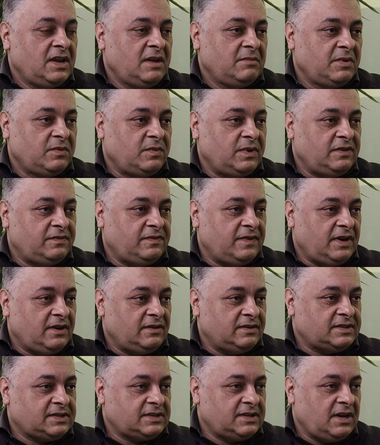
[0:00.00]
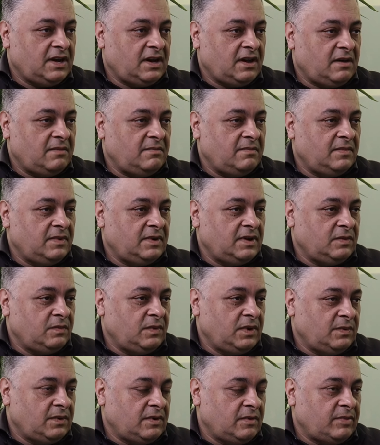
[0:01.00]
But we felt um,
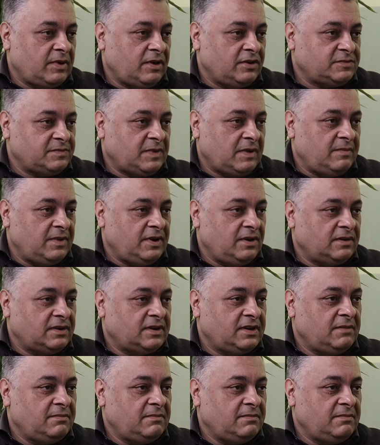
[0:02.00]
we were approached by MILC.